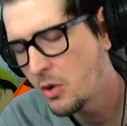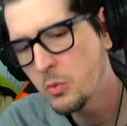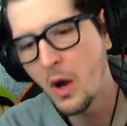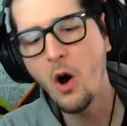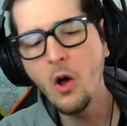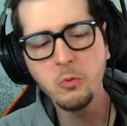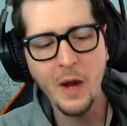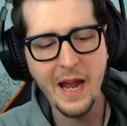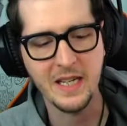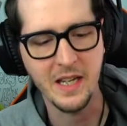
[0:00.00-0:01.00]

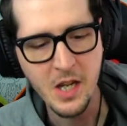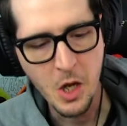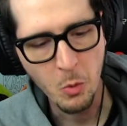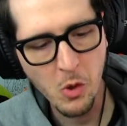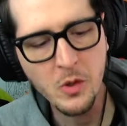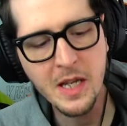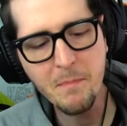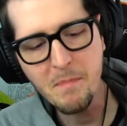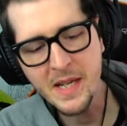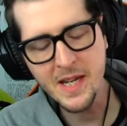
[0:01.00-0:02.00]
Already, we're only
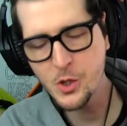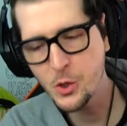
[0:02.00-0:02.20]
1 minute and